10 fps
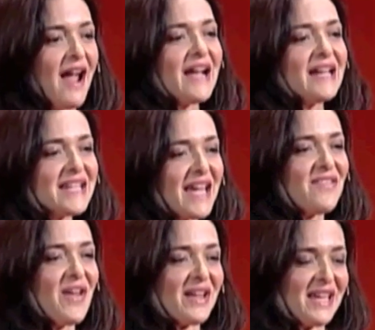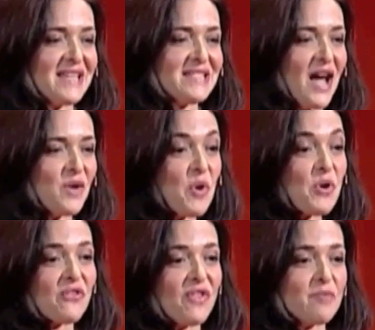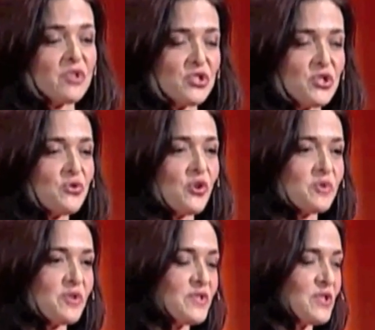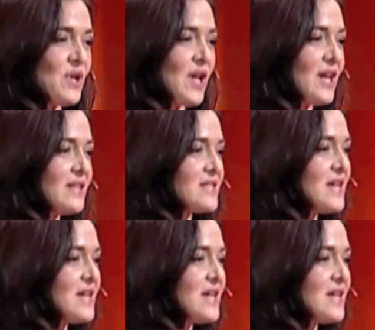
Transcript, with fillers: And he gave that case out, both of them, to two groups of students.